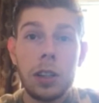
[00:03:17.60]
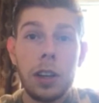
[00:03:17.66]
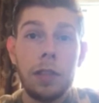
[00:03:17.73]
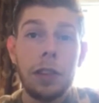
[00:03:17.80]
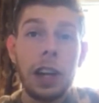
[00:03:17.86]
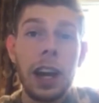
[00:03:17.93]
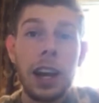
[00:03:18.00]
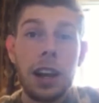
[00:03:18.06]

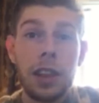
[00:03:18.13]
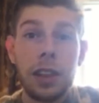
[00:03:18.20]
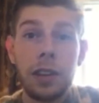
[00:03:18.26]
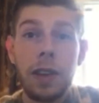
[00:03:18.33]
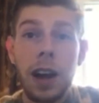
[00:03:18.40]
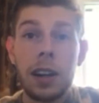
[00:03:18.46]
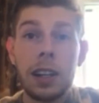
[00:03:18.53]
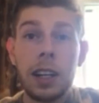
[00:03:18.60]
if you're getting anything
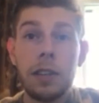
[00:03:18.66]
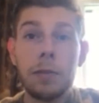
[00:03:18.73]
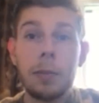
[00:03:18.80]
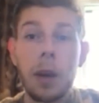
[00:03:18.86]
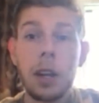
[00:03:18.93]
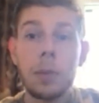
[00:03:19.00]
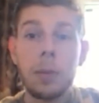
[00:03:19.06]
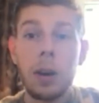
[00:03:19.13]
around the even
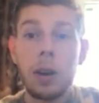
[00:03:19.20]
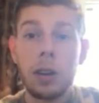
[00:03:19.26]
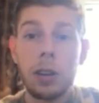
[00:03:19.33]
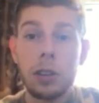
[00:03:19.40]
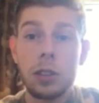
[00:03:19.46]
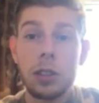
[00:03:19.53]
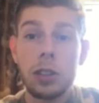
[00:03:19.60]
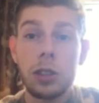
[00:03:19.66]
money mark,
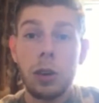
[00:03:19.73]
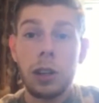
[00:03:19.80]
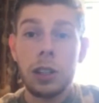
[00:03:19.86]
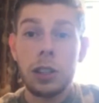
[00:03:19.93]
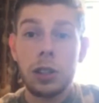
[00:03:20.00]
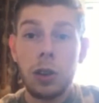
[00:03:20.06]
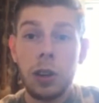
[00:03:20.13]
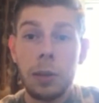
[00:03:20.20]
looks a
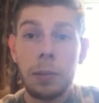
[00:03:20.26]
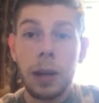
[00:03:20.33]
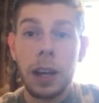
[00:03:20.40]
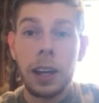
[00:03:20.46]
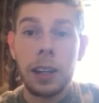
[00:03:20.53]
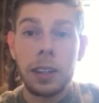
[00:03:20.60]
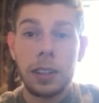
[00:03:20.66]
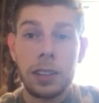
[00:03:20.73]
solid bet.